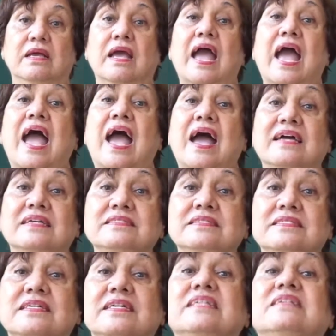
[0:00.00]
And
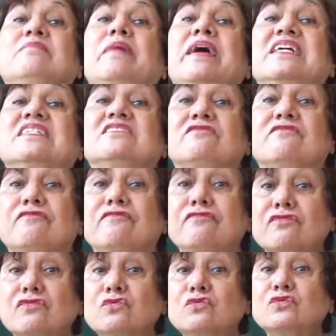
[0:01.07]
it bears
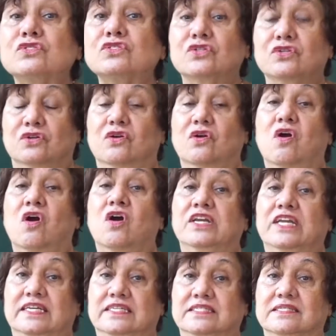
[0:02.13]
fruit on
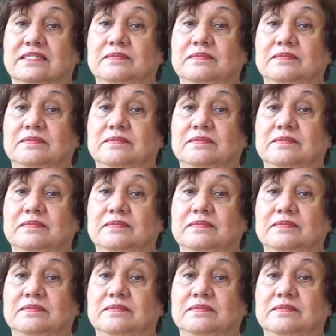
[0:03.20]
it.